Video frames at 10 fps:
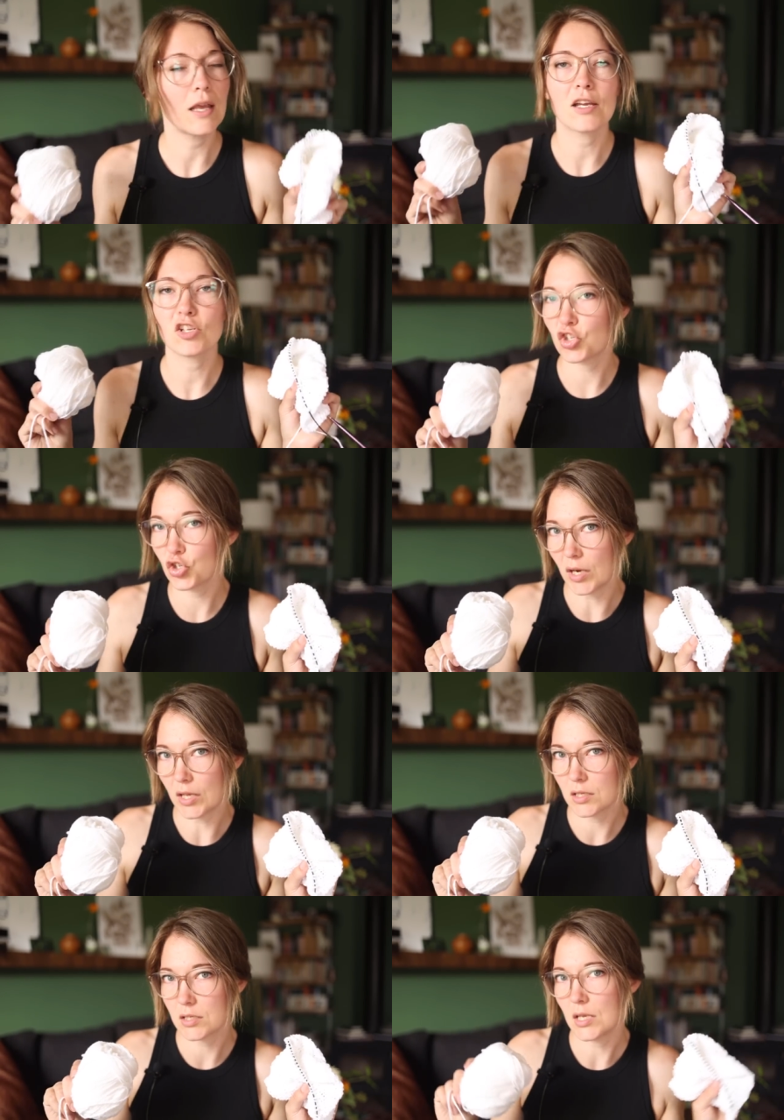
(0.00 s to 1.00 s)
it
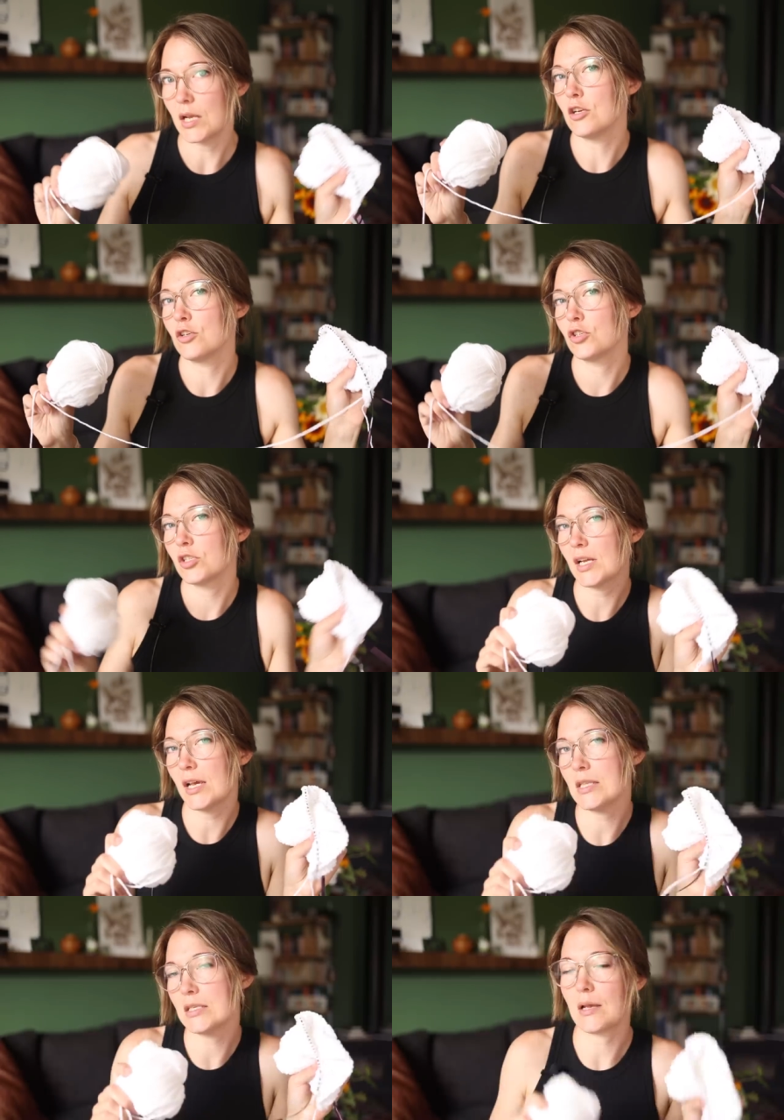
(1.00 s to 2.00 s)
shrinks and it
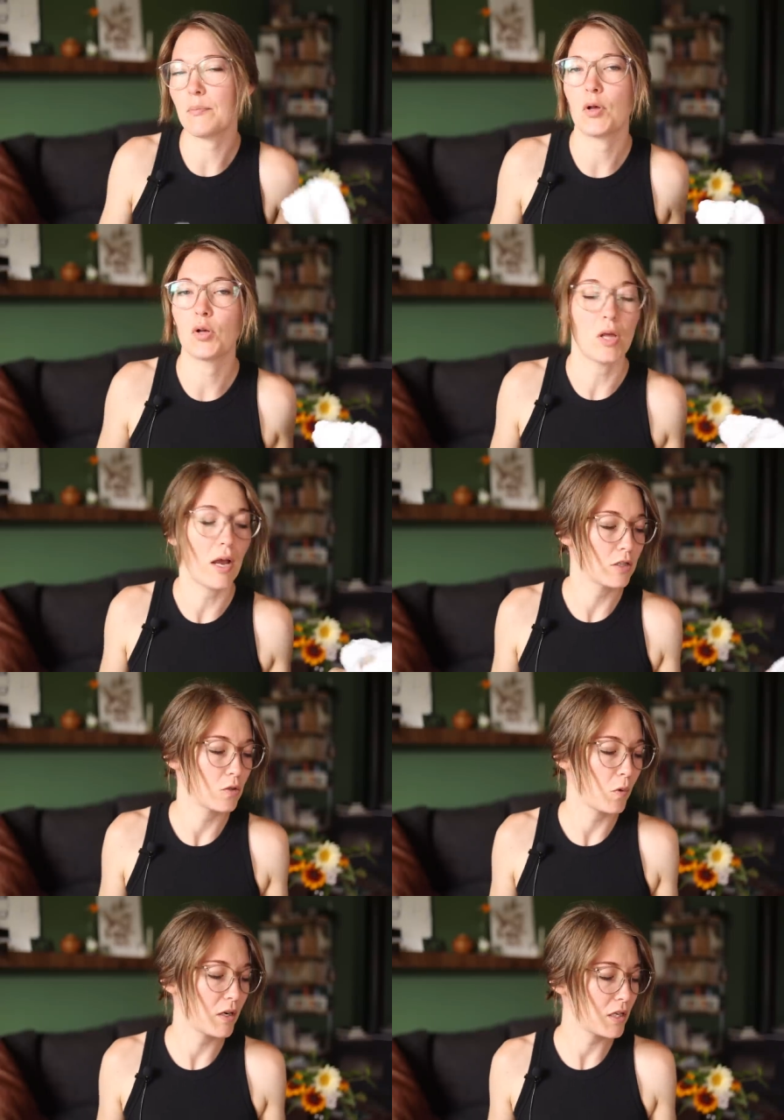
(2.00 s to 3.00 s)
tightens up a lot
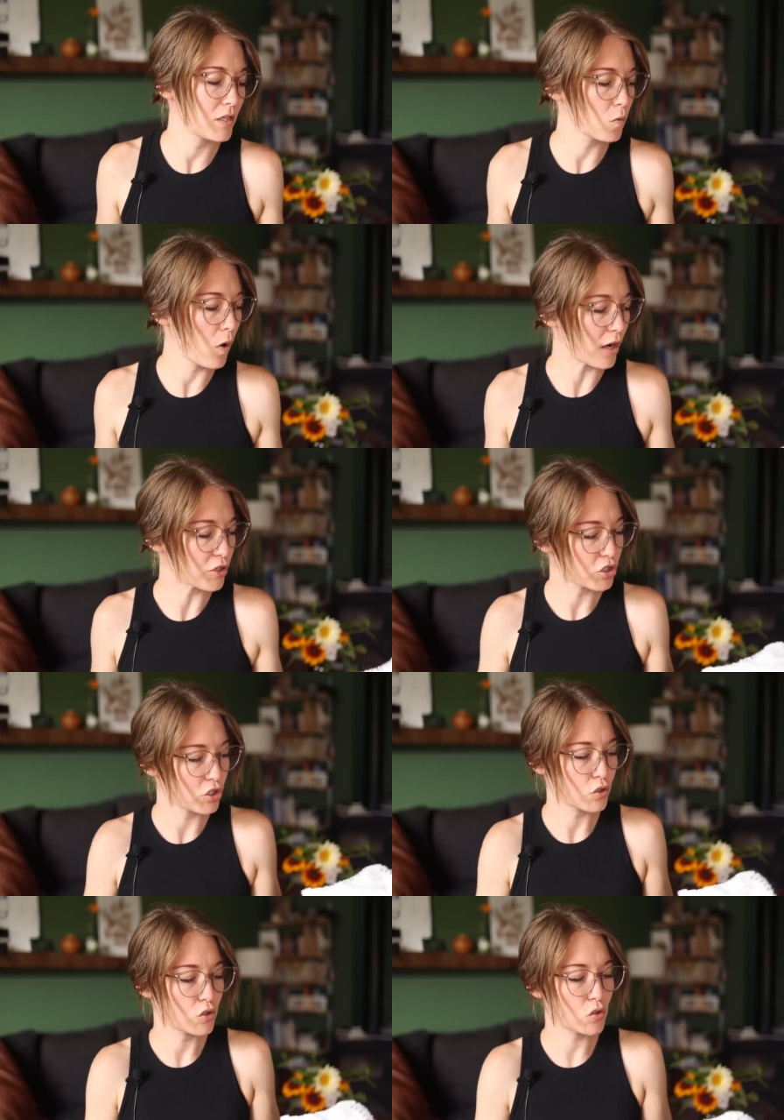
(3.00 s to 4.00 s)
when it is
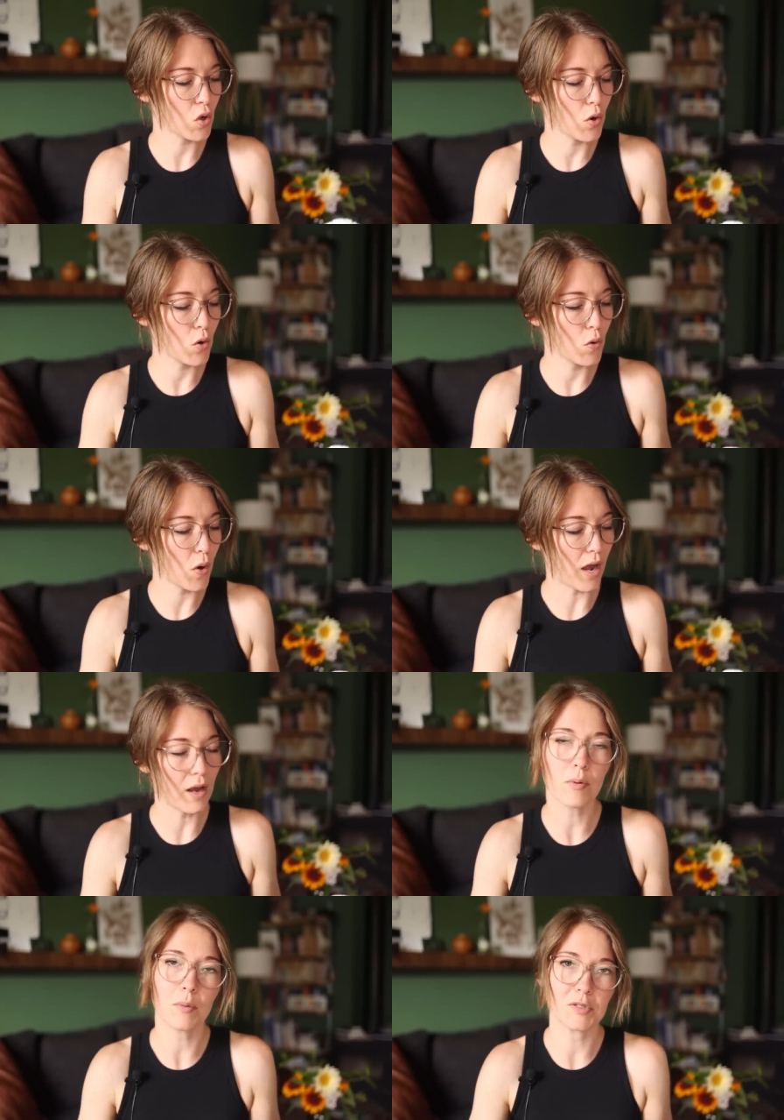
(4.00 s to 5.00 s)
washed. So
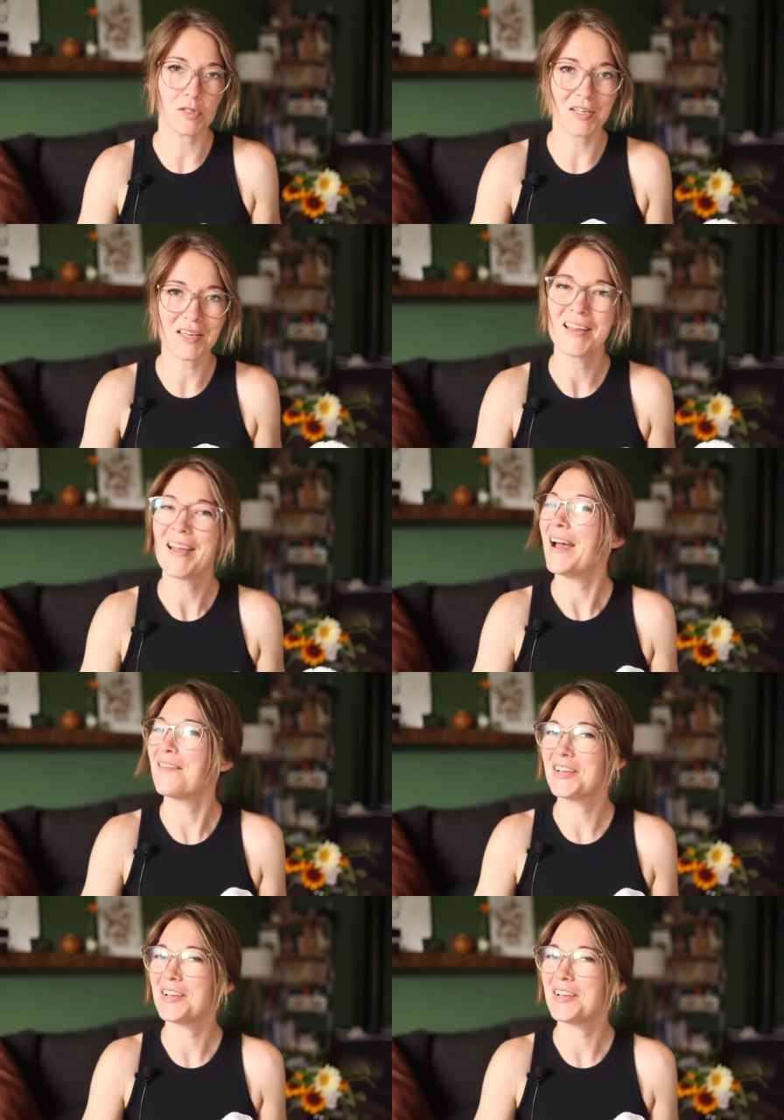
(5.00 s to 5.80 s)
I purposely have